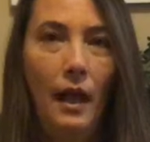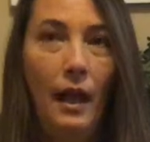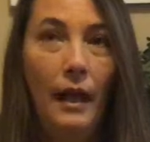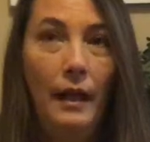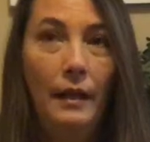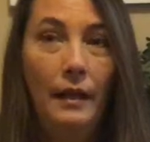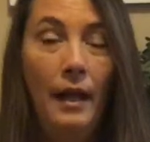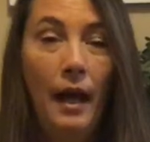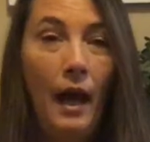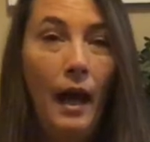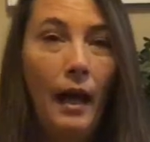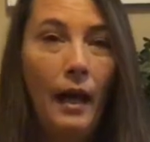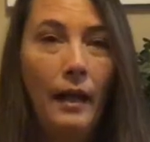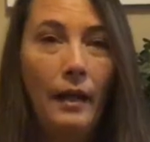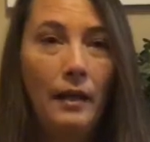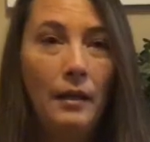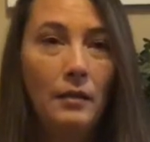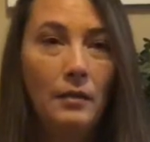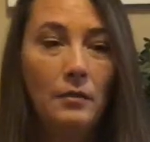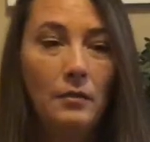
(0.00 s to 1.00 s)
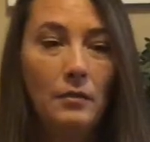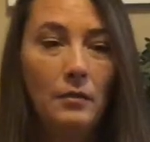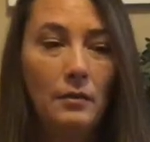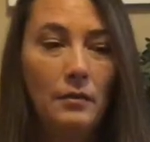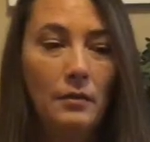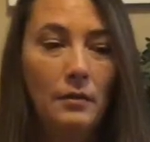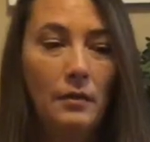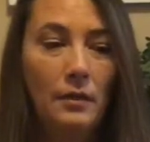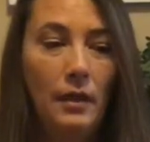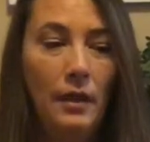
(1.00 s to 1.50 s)
at night
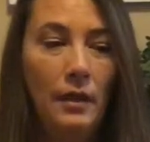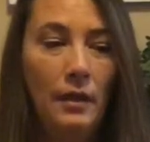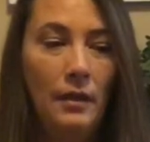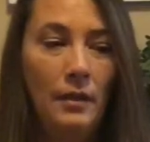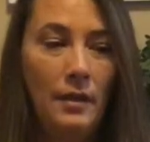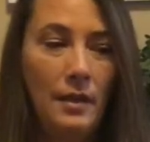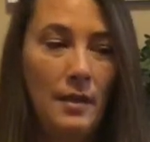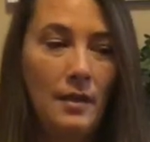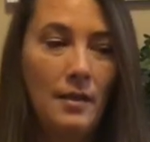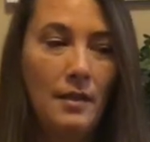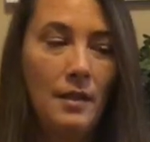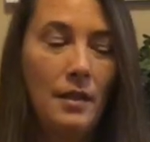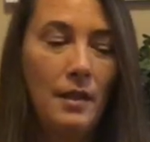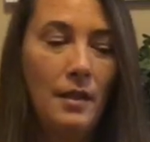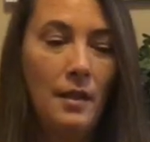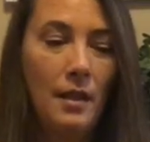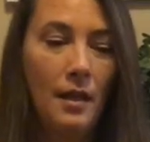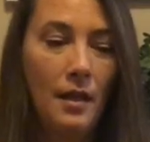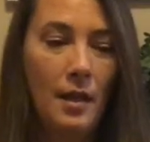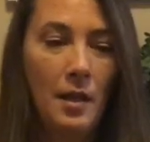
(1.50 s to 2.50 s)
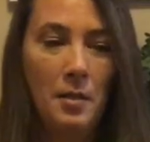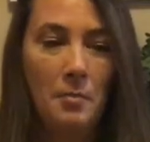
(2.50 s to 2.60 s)
in Disney,